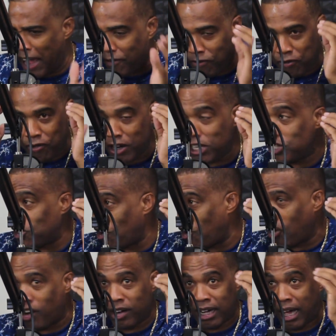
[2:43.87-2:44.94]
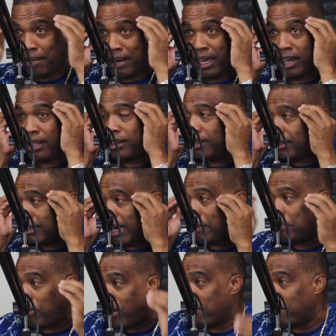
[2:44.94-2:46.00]
every song, I mean,
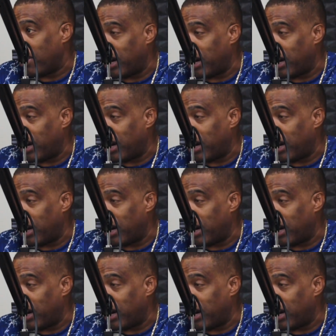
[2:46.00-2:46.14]
that Bob